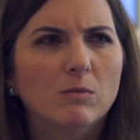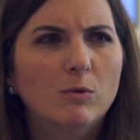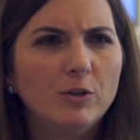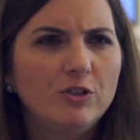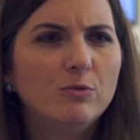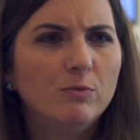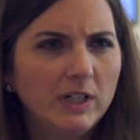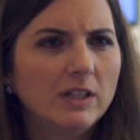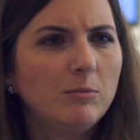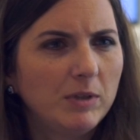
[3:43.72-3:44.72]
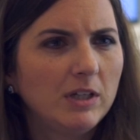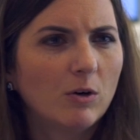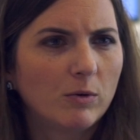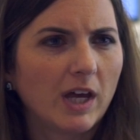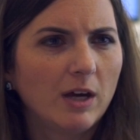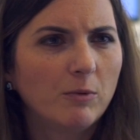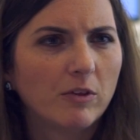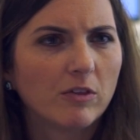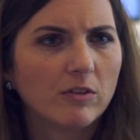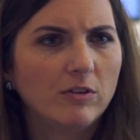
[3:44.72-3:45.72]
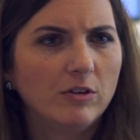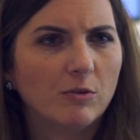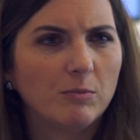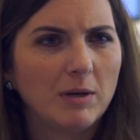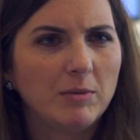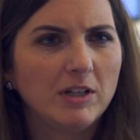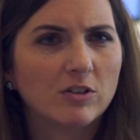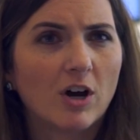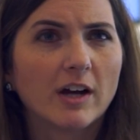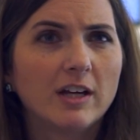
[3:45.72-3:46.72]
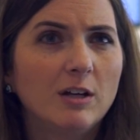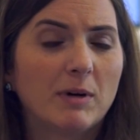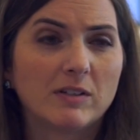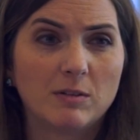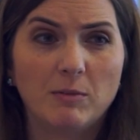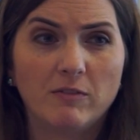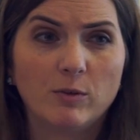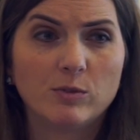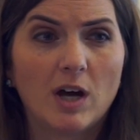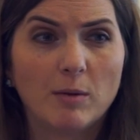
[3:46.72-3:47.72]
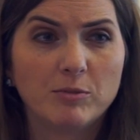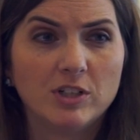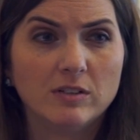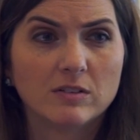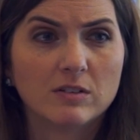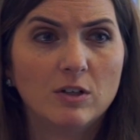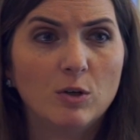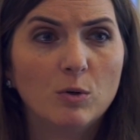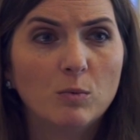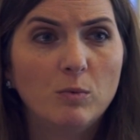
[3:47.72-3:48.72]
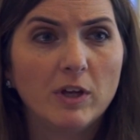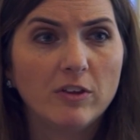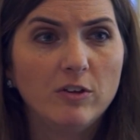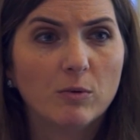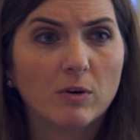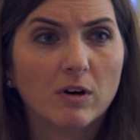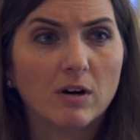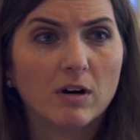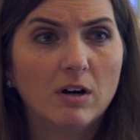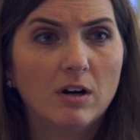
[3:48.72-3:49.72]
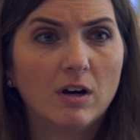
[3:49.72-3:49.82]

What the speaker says: would you really be okay with, maybe talking about some of those options with your